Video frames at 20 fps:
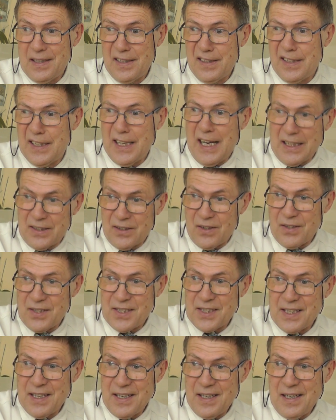The
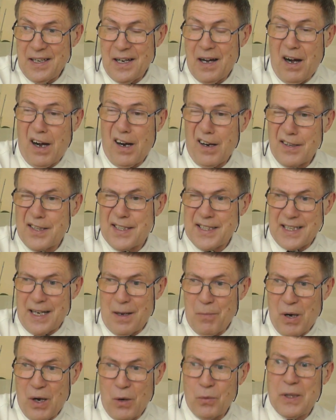others are
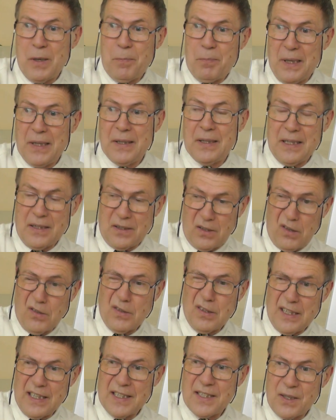somehow dependent
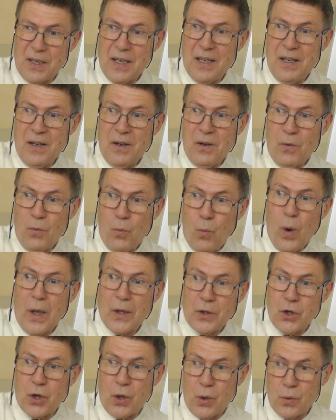on this
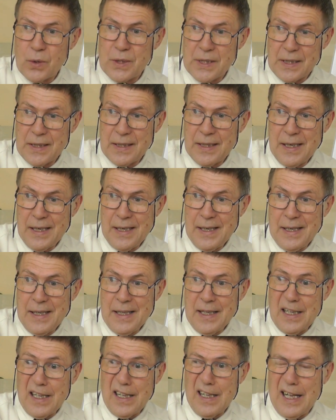one chosen.
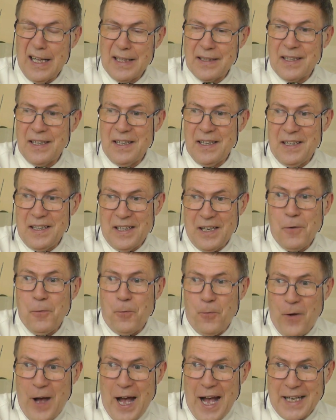And in
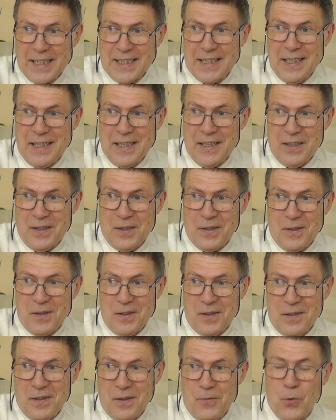fact,
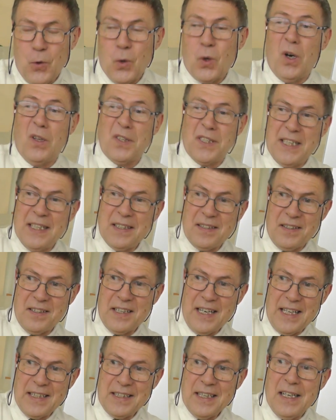if you consider
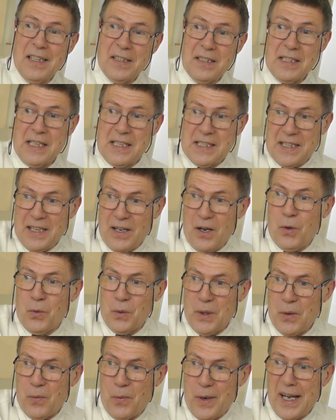that, this is the
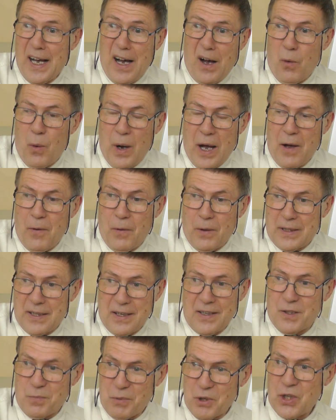only way how a
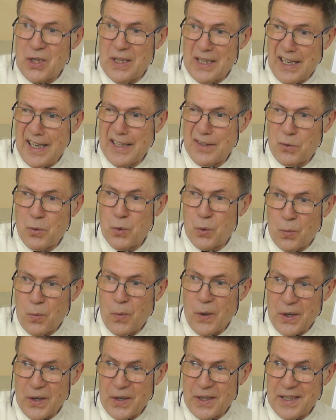transmission line could
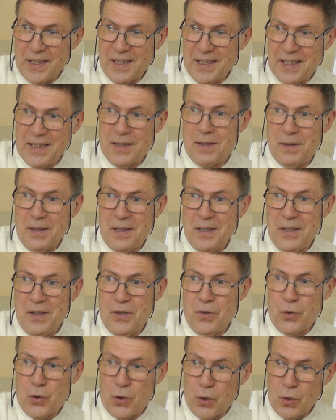work. It
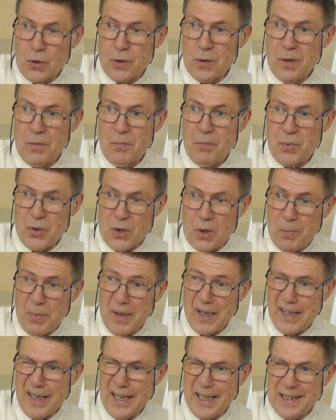should
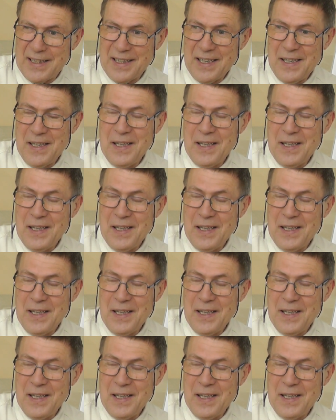propagate